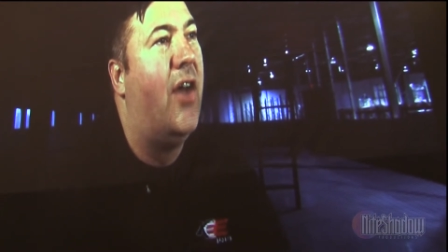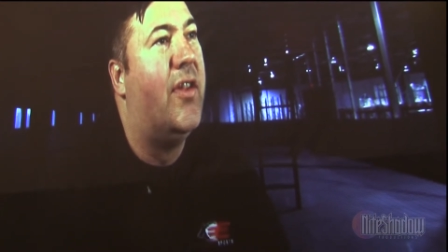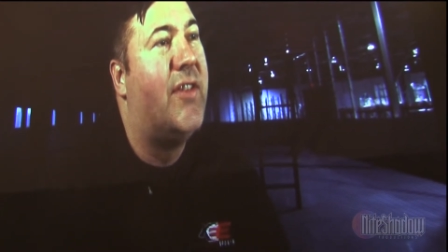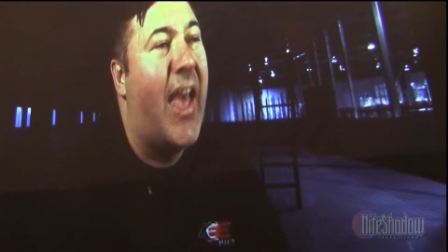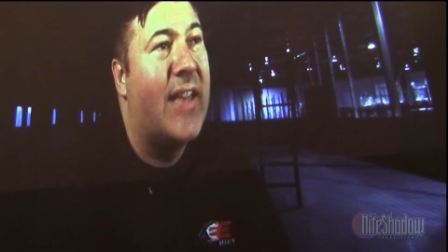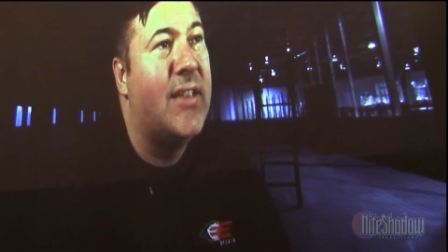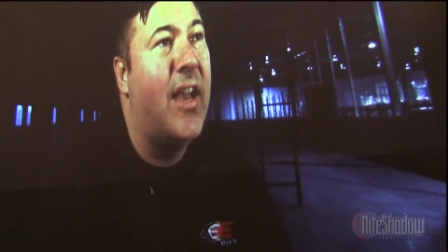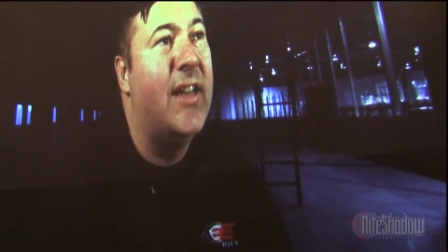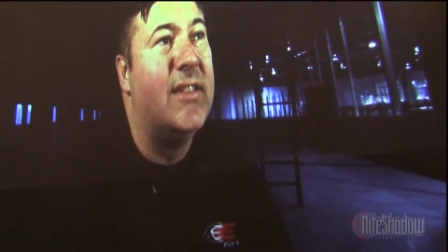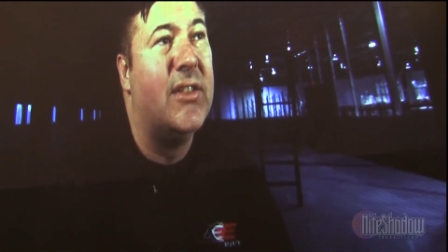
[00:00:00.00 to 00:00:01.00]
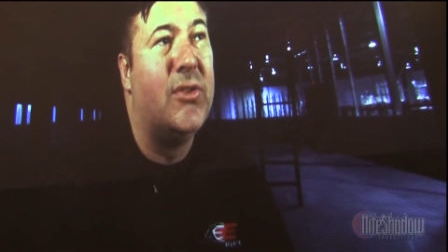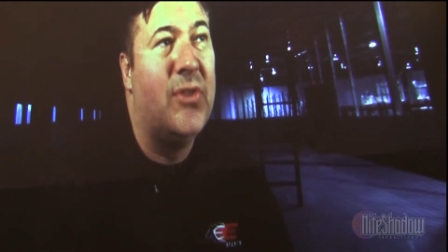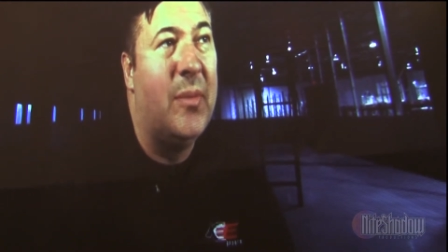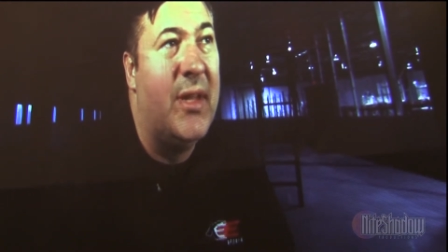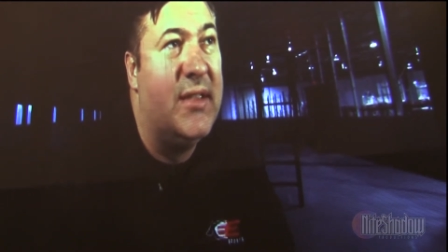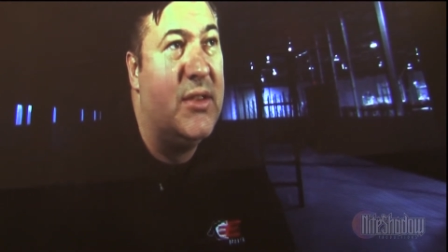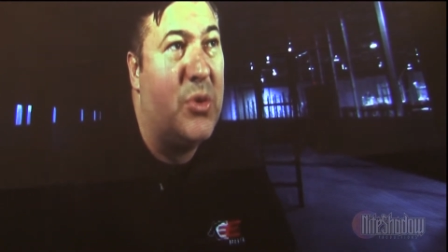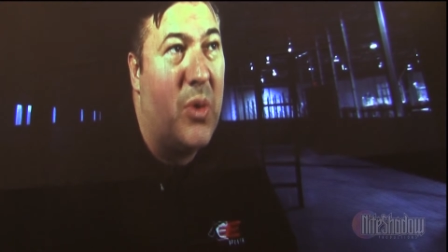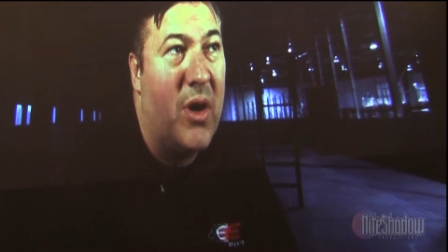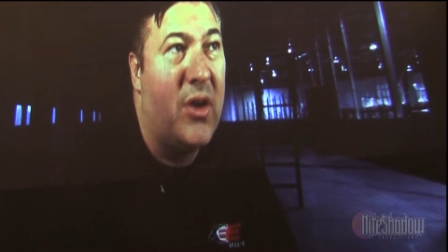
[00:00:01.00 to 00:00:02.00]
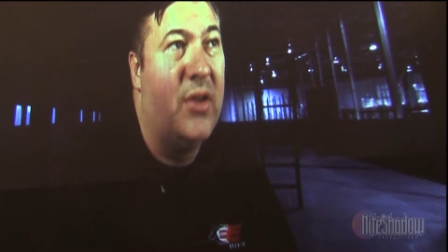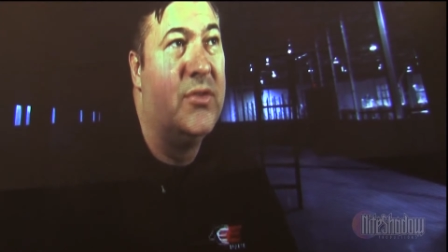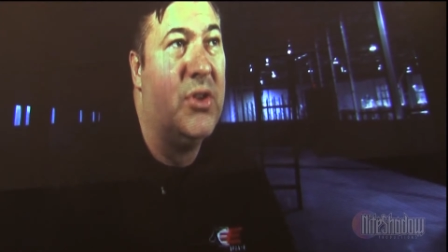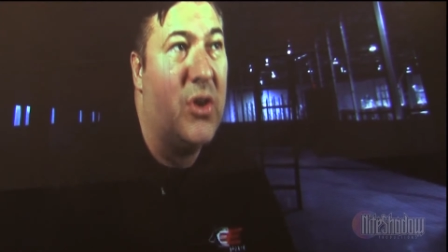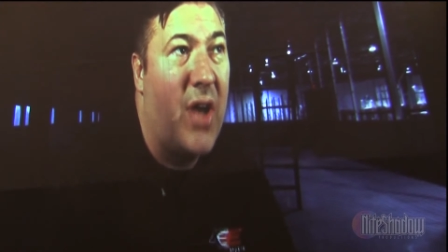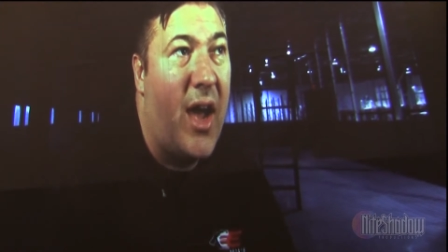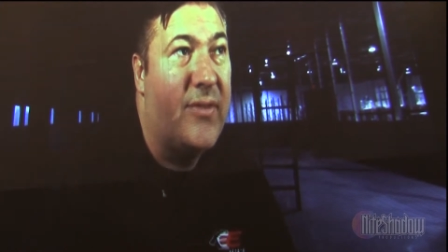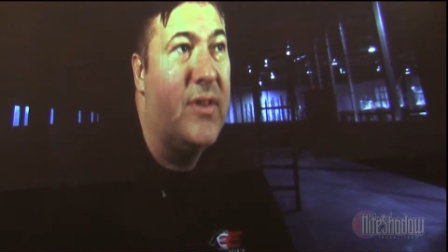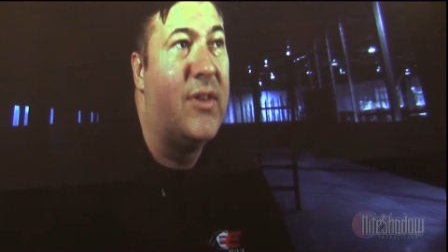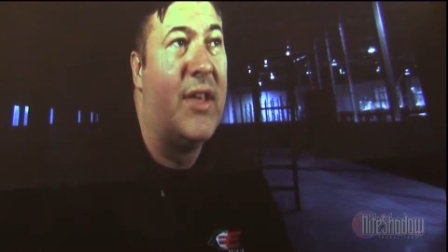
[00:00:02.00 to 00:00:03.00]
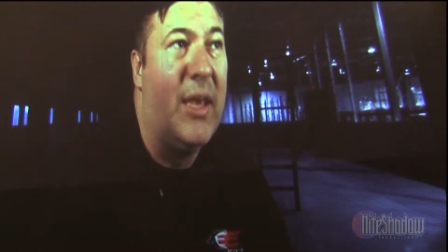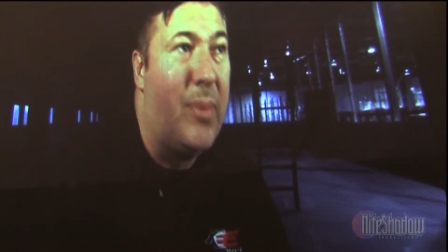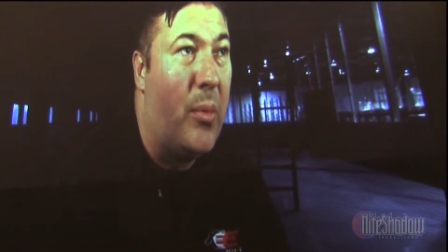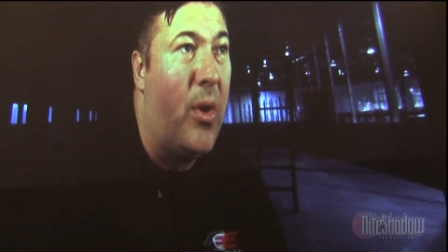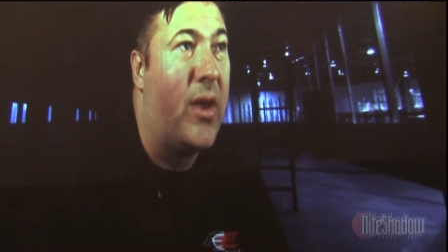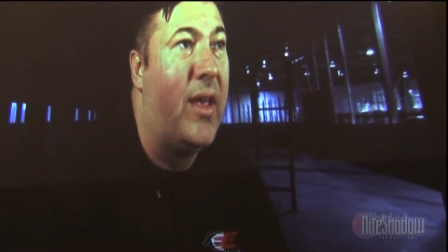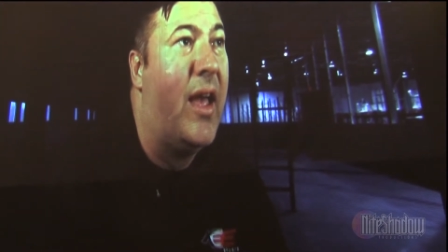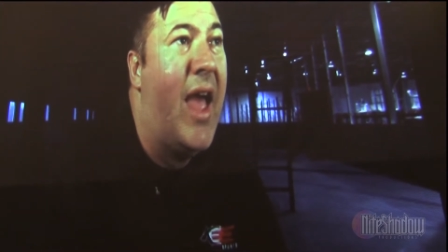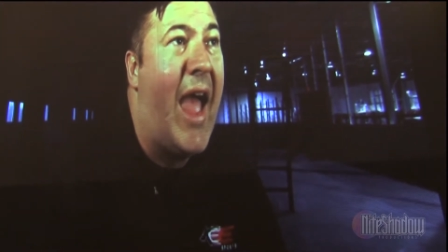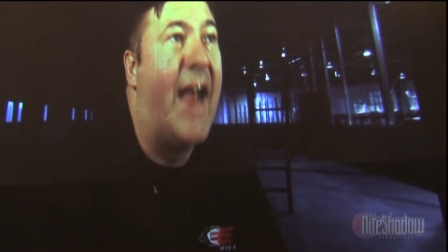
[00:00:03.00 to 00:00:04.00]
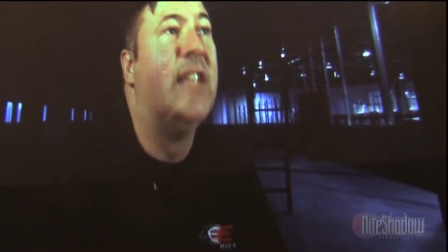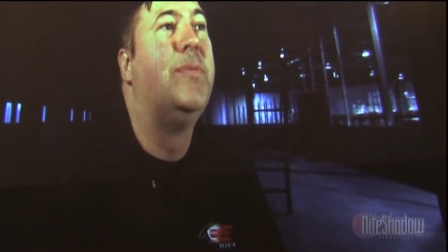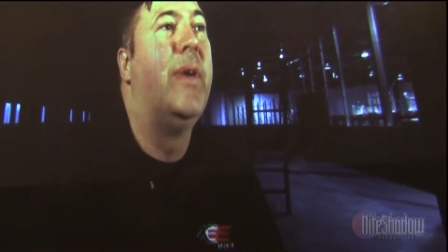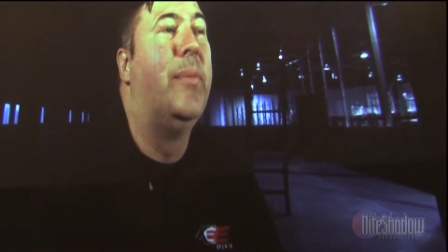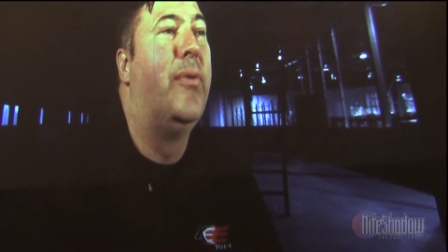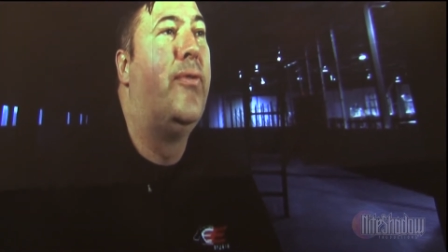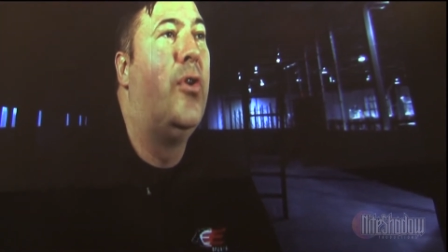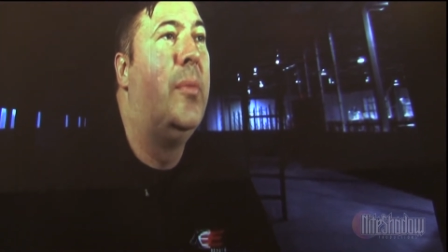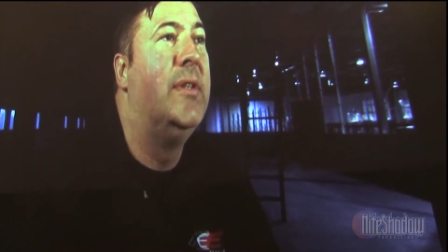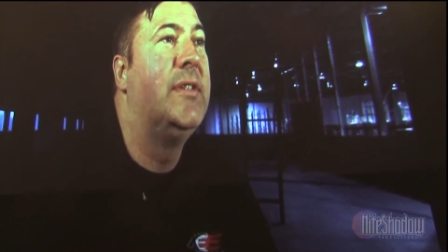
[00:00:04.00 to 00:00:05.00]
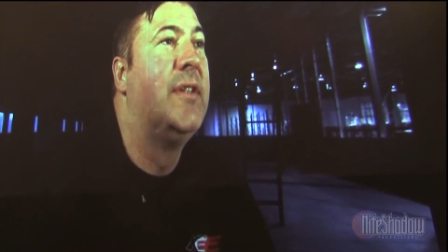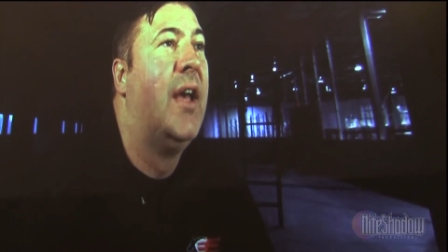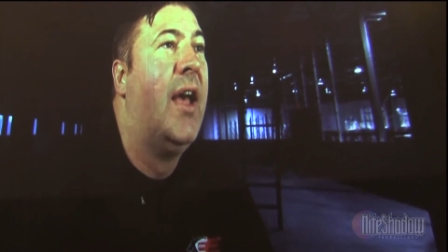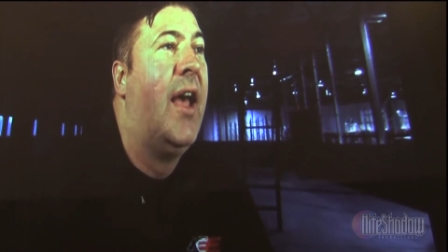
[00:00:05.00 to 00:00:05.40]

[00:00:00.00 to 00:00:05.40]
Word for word: On the tech side, it's extremely easy to work on, to look after, to keep it working at its peak performance.